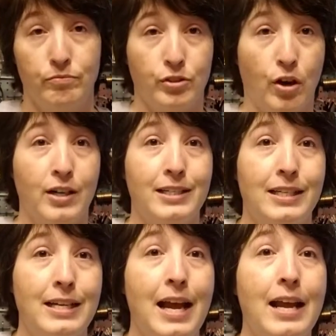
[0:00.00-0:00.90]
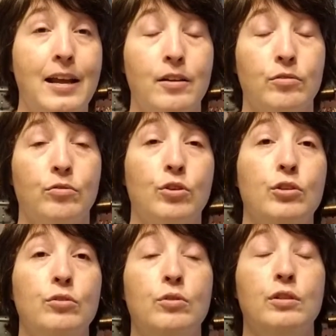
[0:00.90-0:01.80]
started today
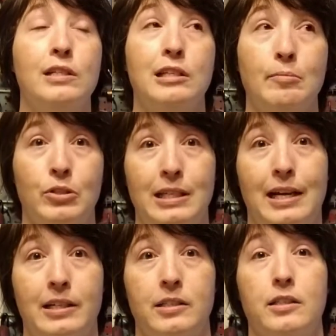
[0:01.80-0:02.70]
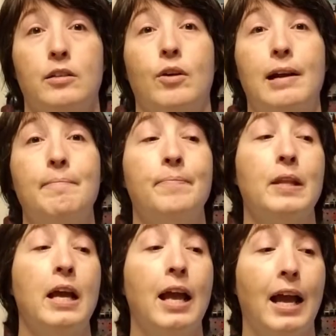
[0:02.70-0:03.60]
through December 2nd, okay?
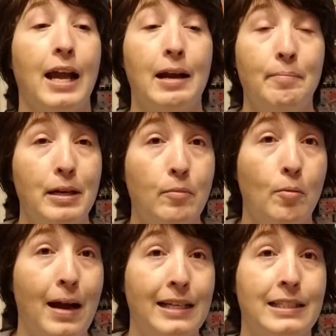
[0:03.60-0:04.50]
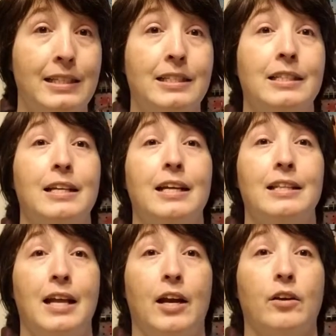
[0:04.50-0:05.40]
I am putting more bags in, in,
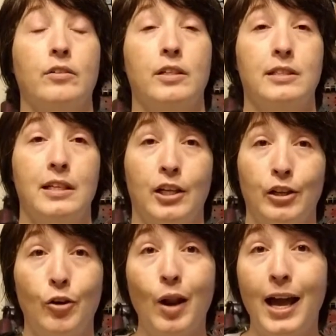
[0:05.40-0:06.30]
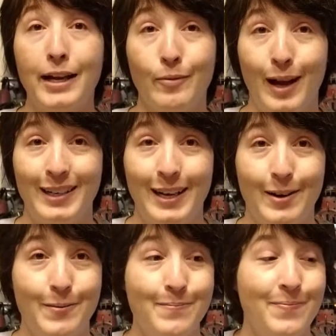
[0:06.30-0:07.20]
in there. It's a little light right
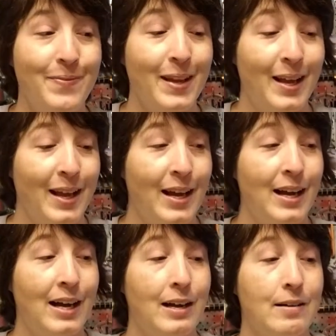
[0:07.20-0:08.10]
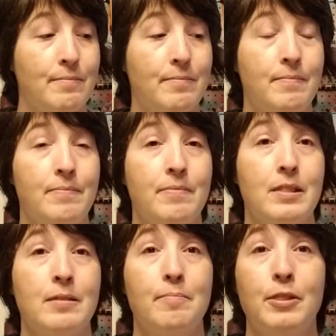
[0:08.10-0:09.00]
now. Um,
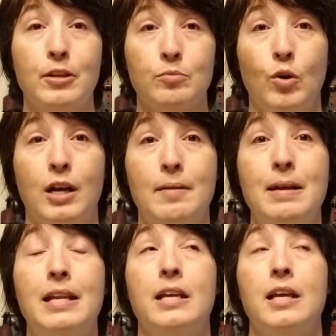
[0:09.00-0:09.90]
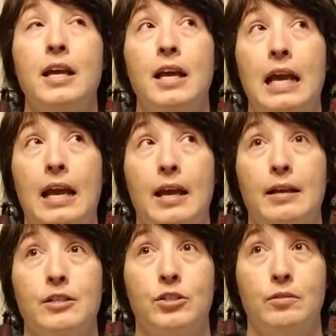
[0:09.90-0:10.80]
but there's more coming.
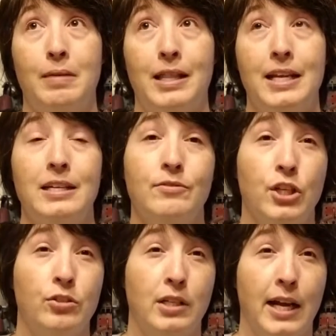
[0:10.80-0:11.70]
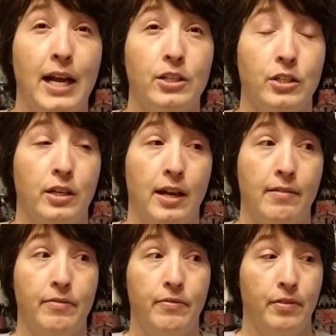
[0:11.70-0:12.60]
It's by the end of Tuesday, I should
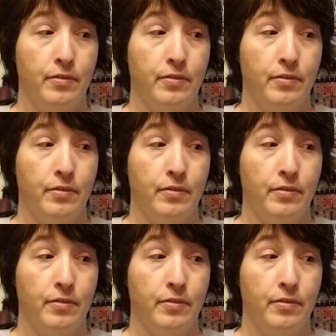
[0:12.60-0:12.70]
have